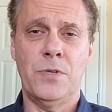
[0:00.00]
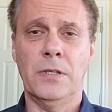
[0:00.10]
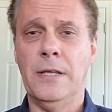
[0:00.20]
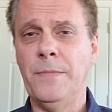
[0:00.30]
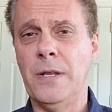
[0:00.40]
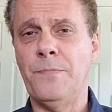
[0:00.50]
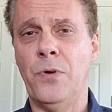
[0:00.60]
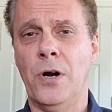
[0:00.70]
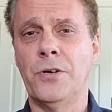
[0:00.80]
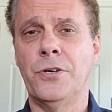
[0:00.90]
the limited
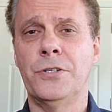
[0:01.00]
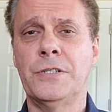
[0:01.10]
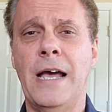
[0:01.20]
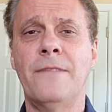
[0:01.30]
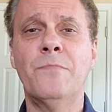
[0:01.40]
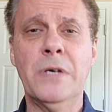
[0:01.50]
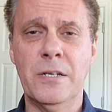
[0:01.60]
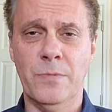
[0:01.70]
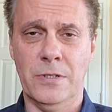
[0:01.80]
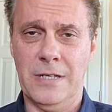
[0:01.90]
partners have
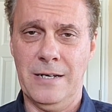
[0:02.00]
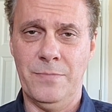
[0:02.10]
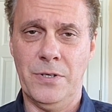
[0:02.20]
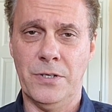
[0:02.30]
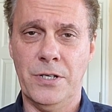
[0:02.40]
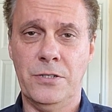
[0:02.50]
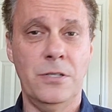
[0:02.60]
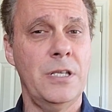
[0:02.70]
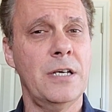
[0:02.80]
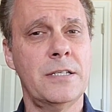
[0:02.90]
minimal liability to
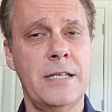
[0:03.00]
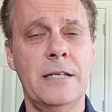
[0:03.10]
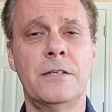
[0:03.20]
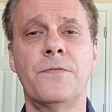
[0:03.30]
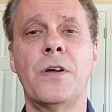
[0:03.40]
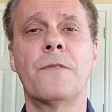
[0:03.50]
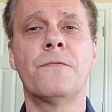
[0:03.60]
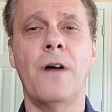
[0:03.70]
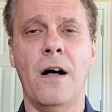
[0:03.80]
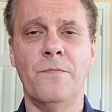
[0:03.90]
the extent of their
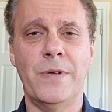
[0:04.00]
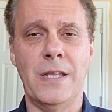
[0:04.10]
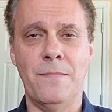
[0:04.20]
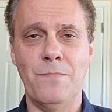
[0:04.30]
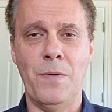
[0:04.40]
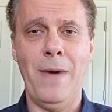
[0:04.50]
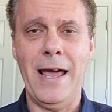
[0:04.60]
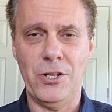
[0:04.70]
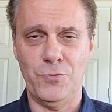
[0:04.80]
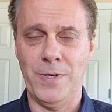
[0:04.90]
involvement in the
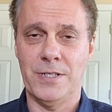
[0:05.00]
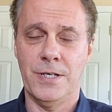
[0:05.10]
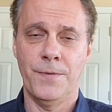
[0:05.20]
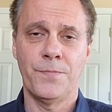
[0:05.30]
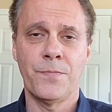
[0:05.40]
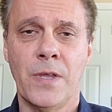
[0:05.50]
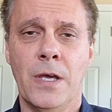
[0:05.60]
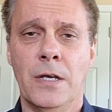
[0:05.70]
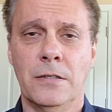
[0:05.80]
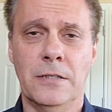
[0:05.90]
management.
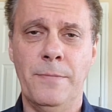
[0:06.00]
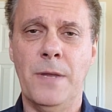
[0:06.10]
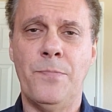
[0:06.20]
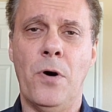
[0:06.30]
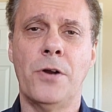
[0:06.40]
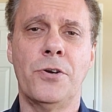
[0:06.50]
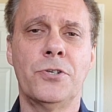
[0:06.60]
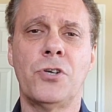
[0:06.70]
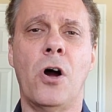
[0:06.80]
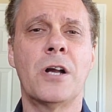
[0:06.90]
Limited
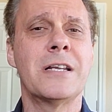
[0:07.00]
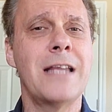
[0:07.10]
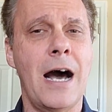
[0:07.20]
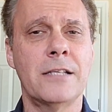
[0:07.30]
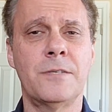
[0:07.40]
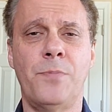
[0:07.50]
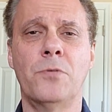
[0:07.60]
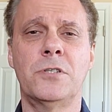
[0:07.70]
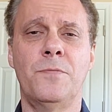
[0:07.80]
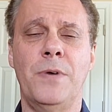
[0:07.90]
partners are not
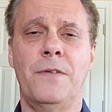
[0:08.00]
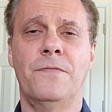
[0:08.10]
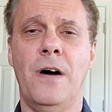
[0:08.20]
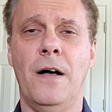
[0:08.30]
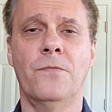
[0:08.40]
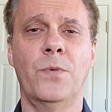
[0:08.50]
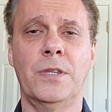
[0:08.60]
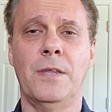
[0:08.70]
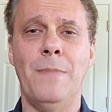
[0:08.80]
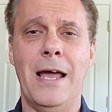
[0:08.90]
supposed to be involved
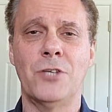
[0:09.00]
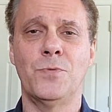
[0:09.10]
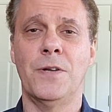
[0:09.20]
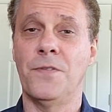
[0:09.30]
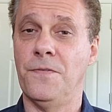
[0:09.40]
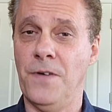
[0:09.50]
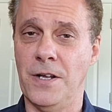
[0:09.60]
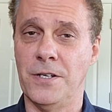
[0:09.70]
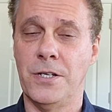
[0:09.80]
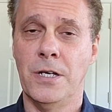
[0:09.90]
with the management of the
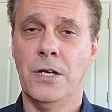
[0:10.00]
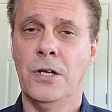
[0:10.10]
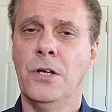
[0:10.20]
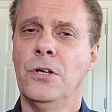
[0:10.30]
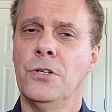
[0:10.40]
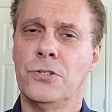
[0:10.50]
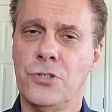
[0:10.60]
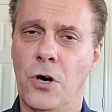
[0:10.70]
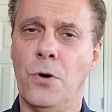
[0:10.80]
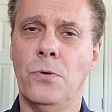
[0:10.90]
fund,
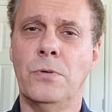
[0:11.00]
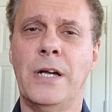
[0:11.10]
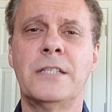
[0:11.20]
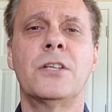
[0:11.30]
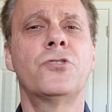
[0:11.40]
so it's the